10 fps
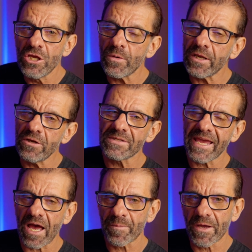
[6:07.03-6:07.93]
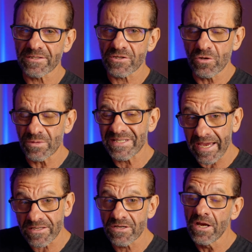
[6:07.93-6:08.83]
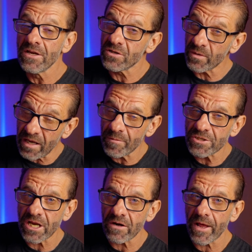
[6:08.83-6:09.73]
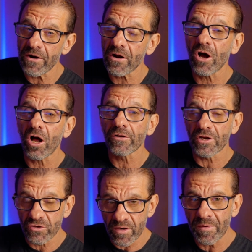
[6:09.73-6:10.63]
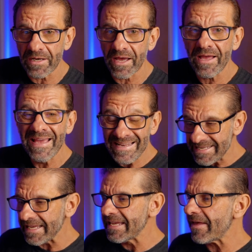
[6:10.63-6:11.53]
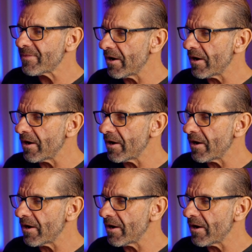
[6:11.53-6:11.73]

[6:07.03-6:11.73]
you can use CapCut's new text to image generator called Dreamina. To get